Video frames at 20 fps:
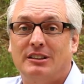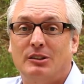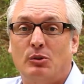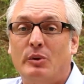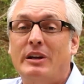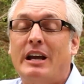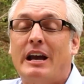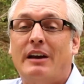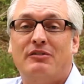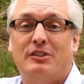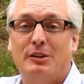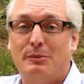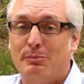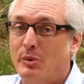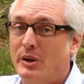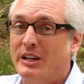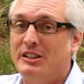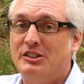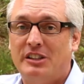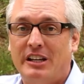We have to
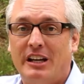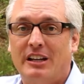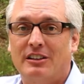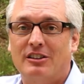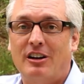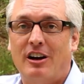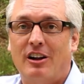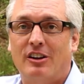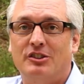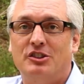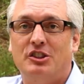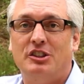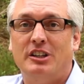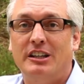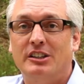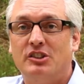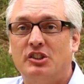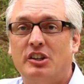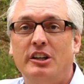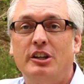embrace technology.
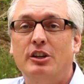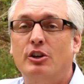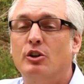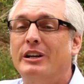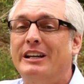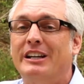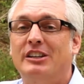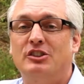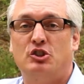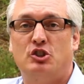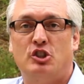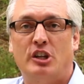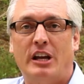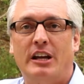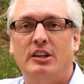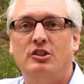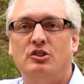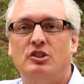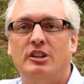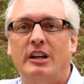It's here and it's
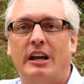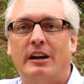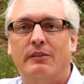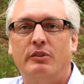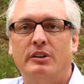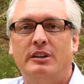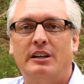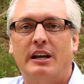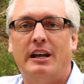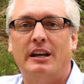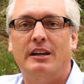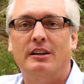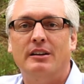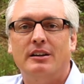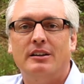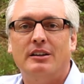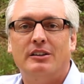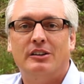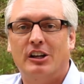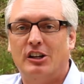changing every day.
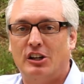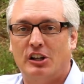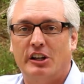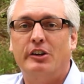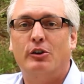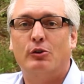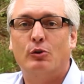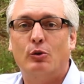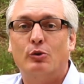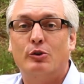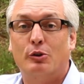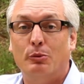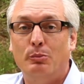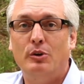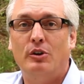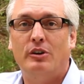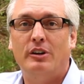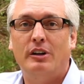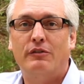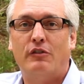The clinical
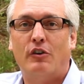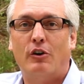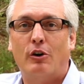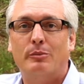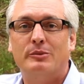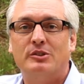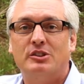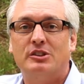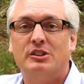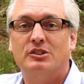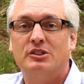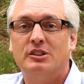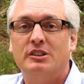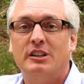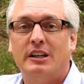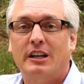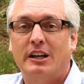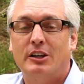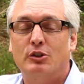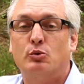community pharmacist
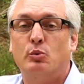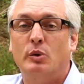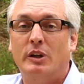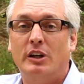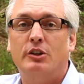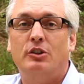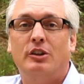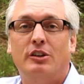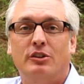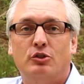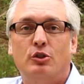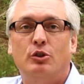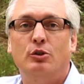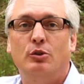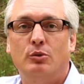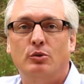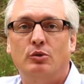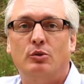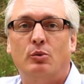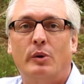is really in
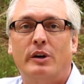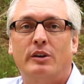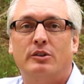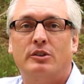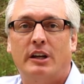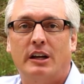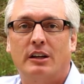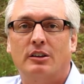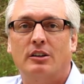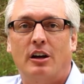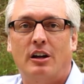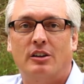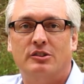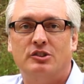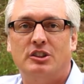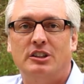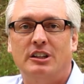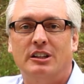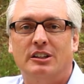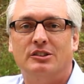tune to where
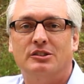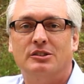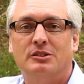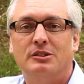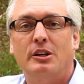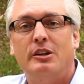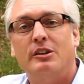technology is.